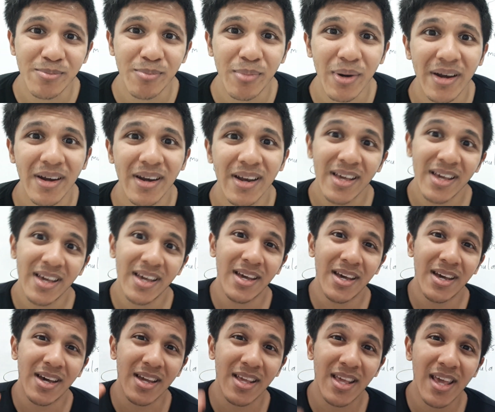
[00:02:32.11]
but
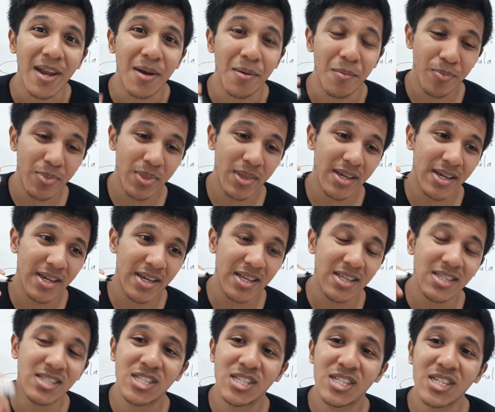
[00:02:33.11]
again,
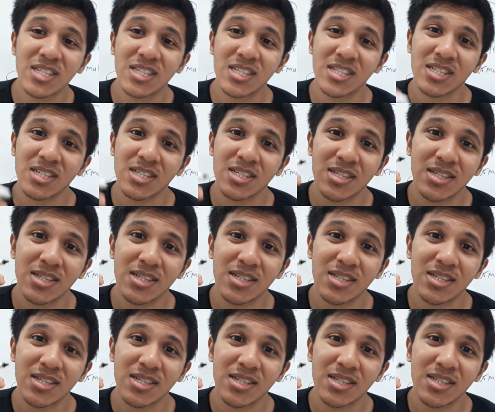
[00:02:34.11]
it's just